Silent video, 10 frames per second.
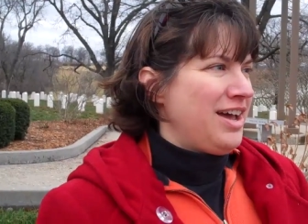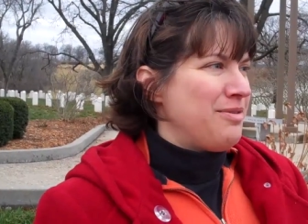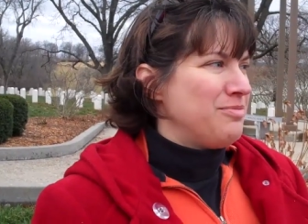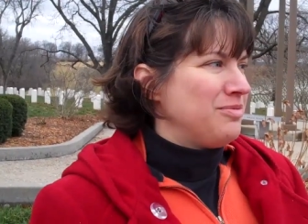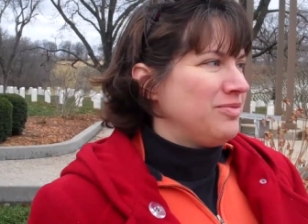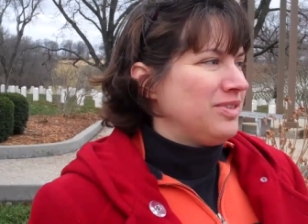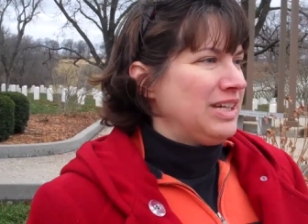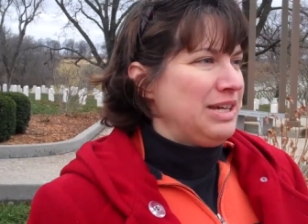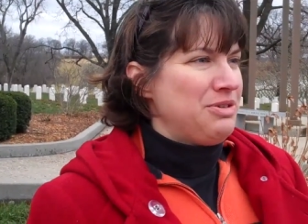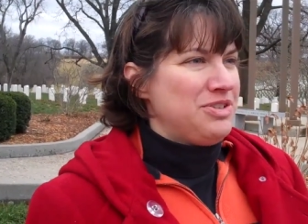um,
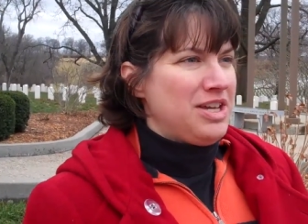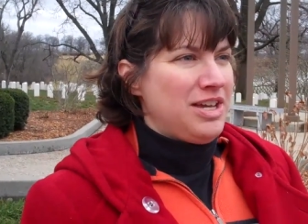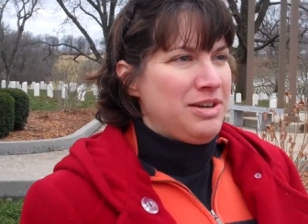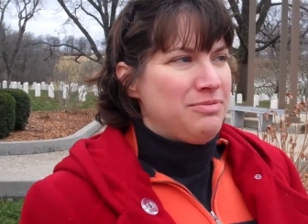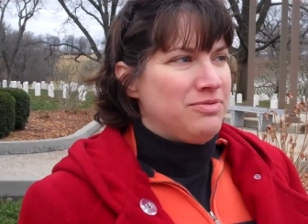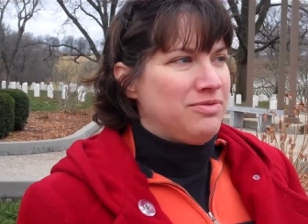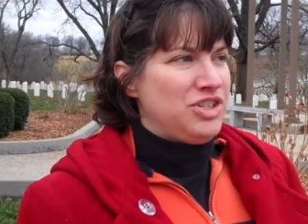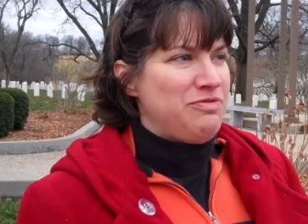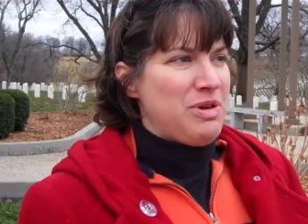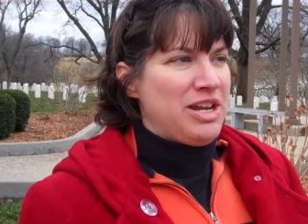he was a
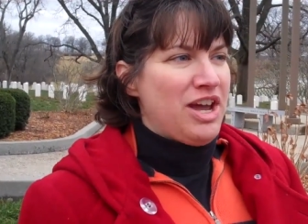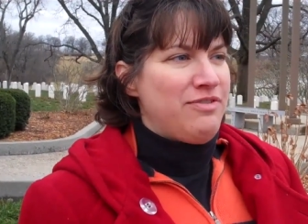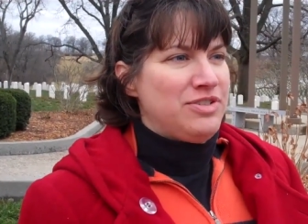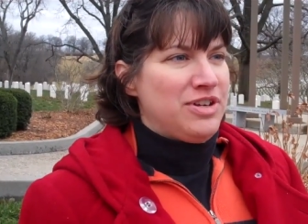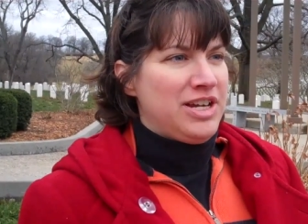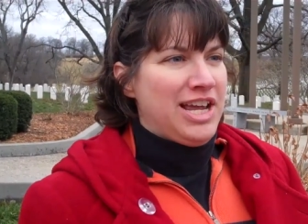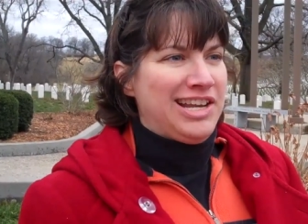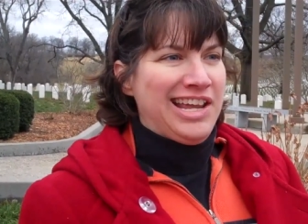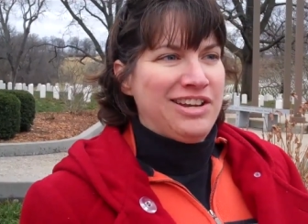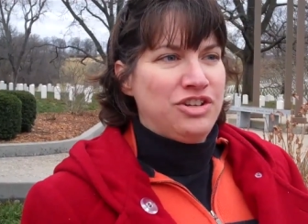chief petty officer. He
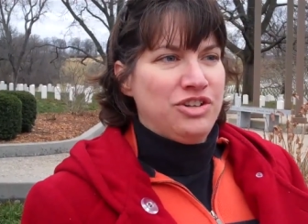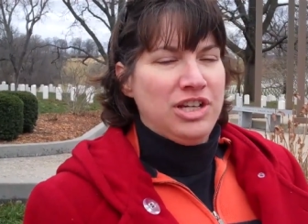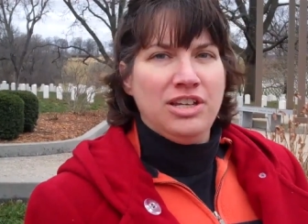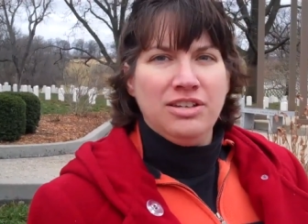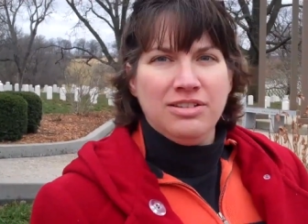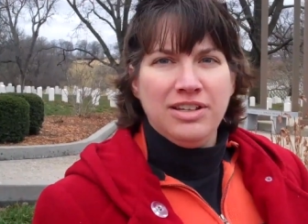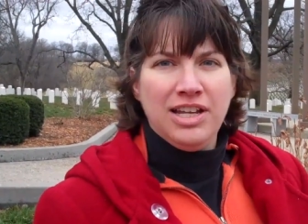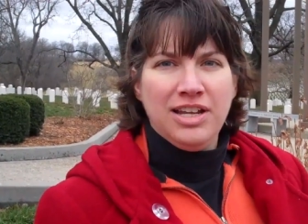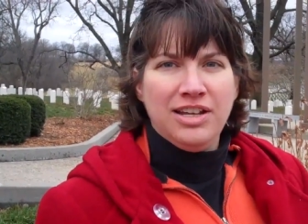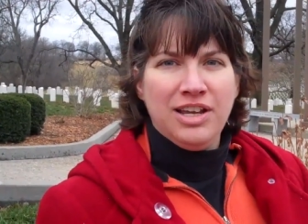had land duty,
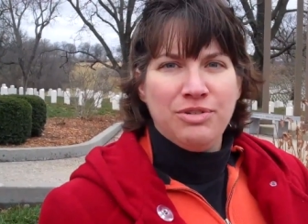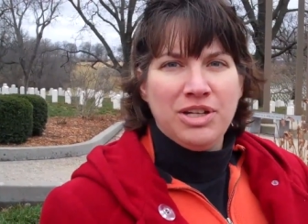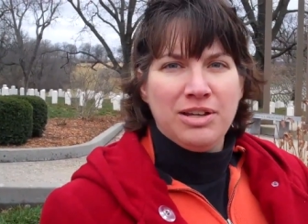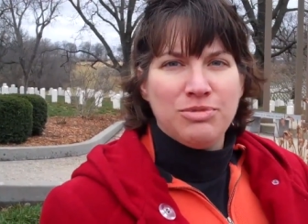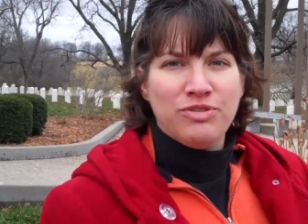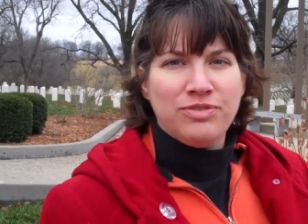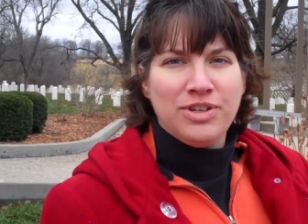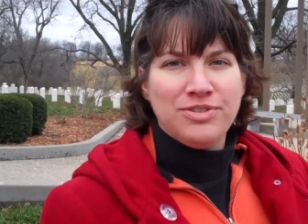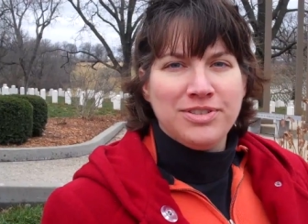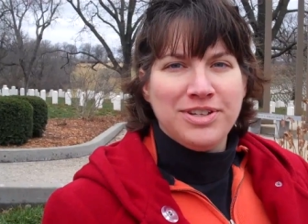and uh, we kind of moved
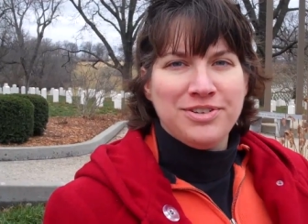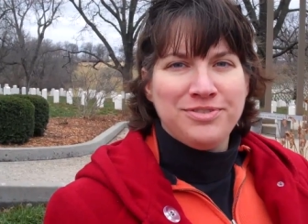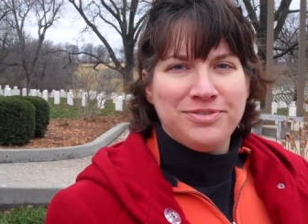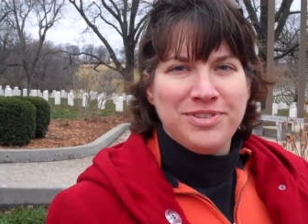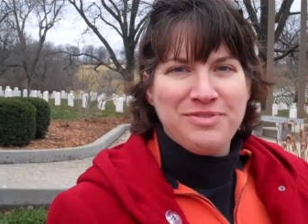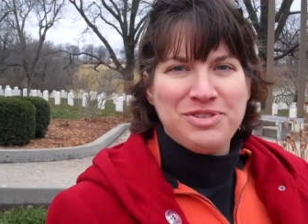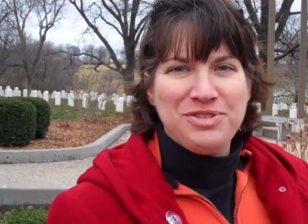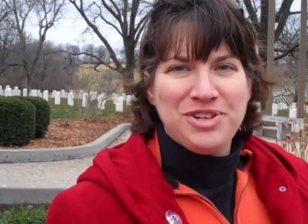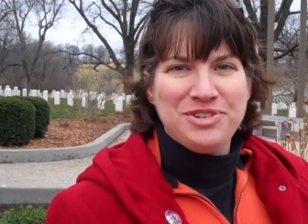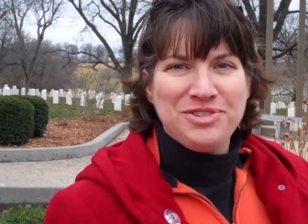coast to coast every
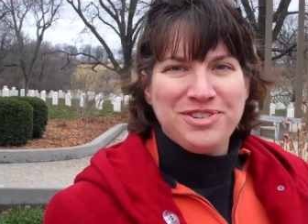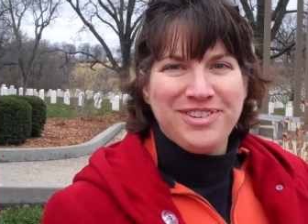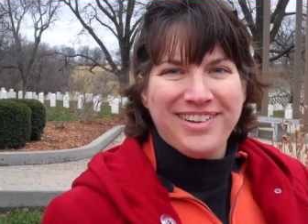two years.